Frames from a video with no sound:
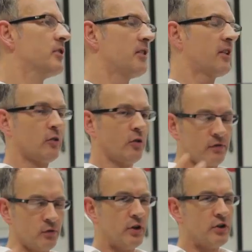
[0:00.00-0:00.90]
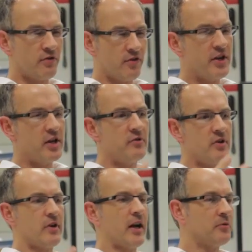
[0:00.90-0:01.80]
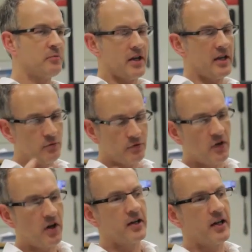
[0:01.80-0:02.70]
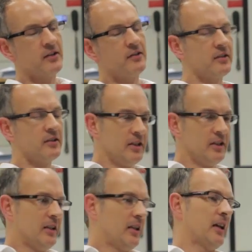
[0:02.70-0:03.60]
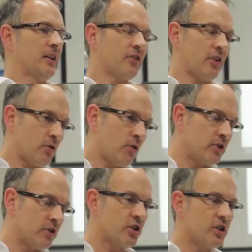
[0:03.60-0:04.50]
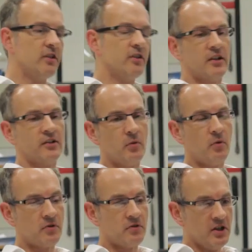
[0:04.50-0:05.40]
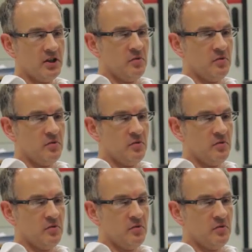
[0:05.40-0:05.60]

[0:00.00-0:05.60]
There's lots of knowledge and theory around behavioural finance and psychology and so on,